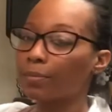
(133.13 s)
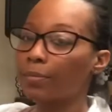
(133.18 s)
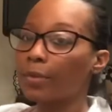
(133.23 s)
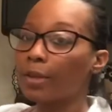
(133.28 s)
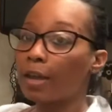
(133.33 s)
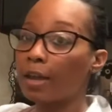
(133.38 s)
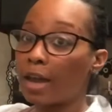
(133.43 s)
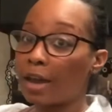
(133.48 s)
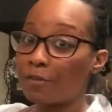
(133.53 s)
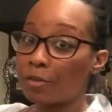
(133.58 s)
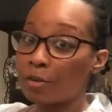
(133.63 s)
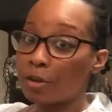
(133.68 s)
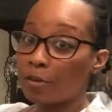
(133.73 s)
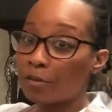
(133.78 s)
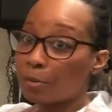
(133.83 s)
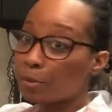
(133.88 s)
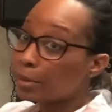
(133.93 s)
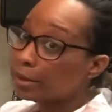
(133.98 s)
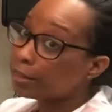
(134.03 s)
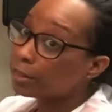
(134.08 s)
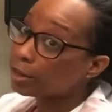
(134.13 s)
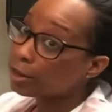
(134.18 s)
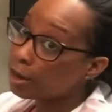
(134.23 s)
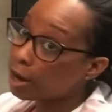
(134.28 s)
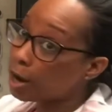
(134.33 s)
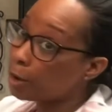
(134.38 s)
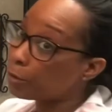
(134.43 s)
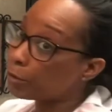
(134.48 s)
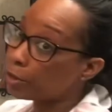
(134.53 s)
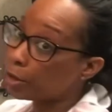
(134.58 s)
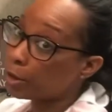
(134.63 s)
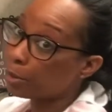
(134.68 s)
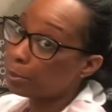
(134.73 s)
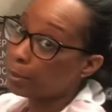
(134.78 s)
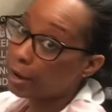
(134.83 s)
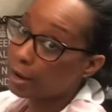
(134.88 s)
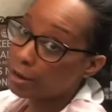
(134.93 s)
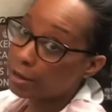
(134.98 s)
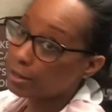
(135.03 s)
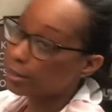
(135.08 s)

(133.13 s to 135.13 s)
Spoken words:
Have you ever been in the car with your parents